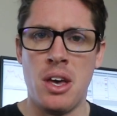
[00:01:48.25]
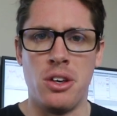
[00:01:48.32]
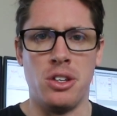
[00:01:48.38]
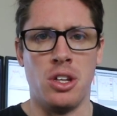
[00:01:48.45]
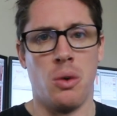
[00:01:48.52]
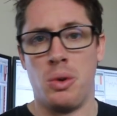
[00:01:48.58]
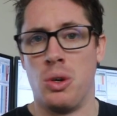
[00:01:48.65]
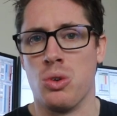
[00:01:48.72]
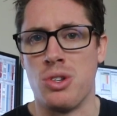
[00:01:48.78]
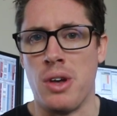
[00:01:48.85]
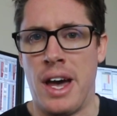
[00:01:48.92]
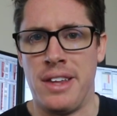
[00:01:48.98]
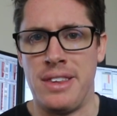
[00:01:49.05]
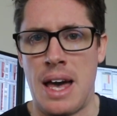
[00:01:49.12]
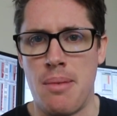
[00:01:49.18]
We also
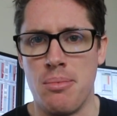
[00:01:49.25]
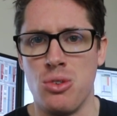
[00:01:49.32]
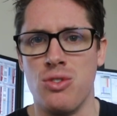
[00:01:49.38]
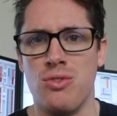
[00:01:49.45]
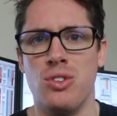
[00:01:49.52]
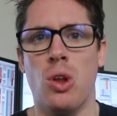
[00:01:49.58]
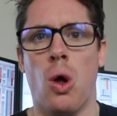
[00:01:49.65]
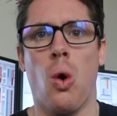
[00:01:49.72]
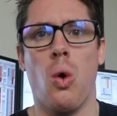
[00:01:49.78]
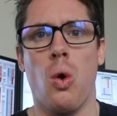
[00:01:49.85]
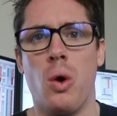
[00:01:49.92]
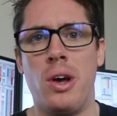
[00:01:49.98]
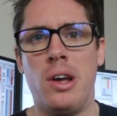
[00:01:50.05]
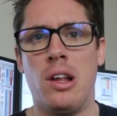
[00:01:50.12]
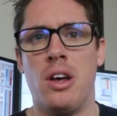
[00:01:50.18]
had that move in
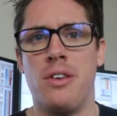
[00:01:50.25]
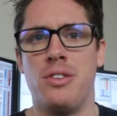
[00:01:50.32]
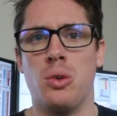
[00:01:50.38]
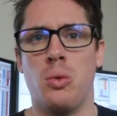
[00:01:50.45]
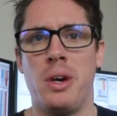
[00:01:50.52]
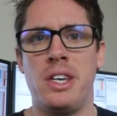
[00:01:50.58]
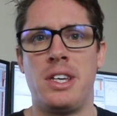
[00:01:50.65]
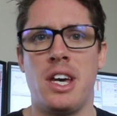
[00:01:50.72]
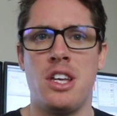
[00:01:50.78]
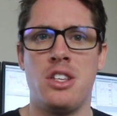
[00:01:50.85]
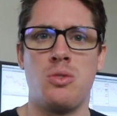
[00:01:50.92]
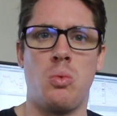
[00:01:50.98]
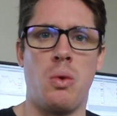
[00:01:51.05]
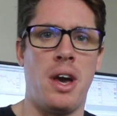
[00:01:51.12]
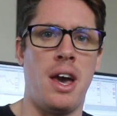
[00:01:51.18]
oil over the
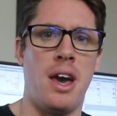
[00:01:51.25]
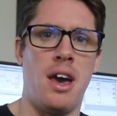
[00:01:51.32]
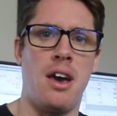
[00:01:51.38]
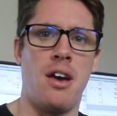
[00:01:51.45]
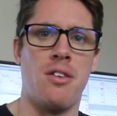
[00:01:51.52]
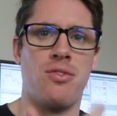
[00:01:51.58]
weekend where